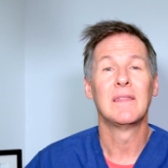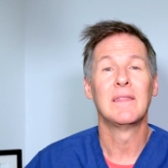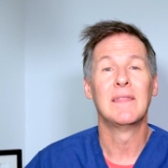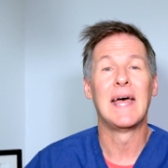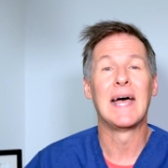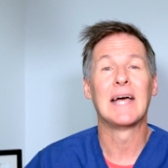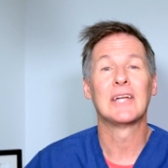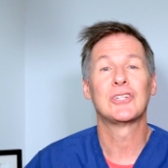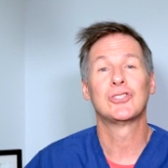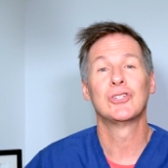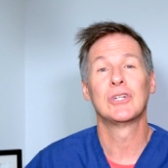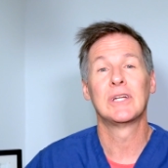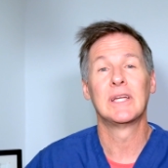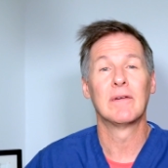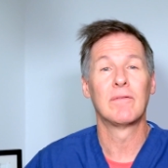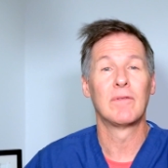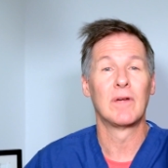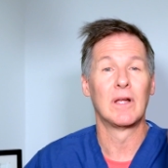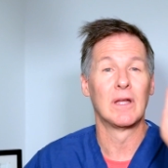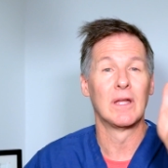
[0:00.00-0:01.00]
That should
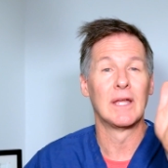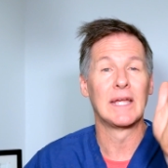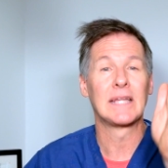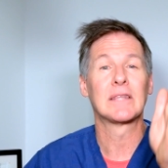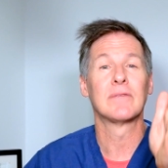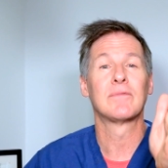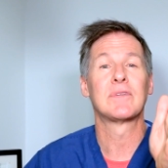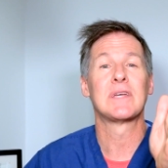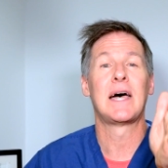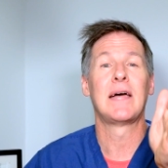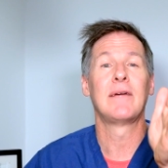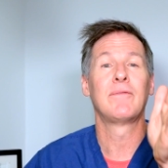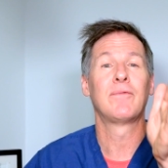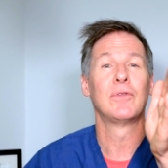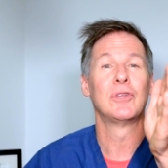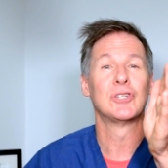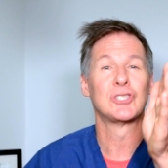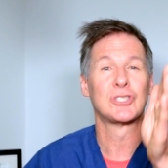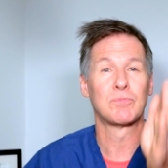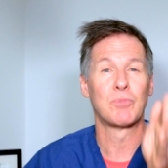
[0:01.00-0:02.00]
give a length of time for
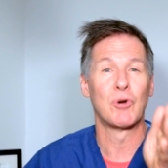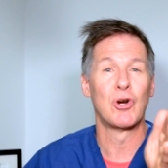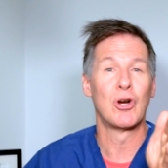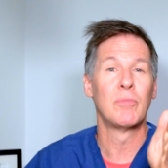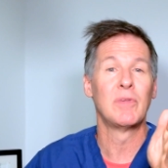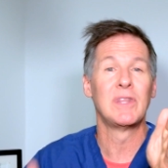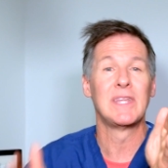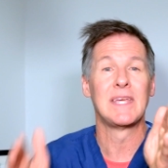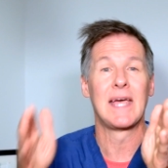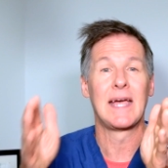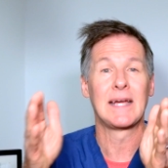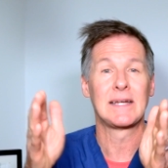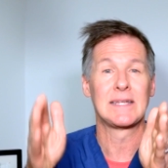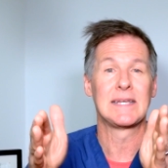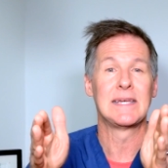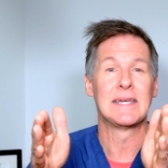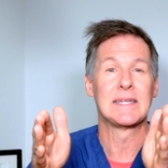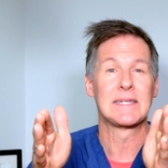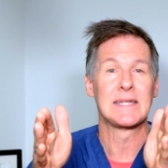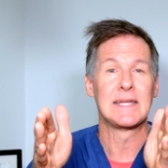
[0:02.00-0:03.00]
the sperm and the egg to
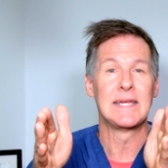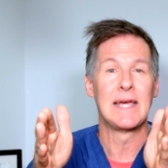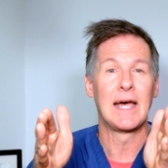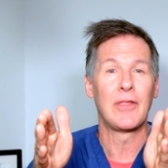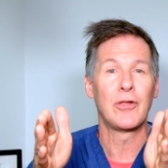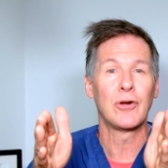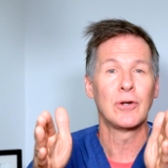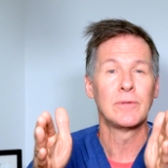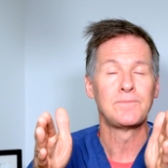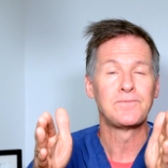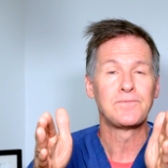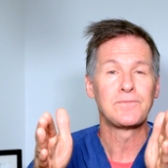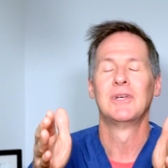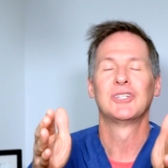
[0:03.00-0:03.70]
get together.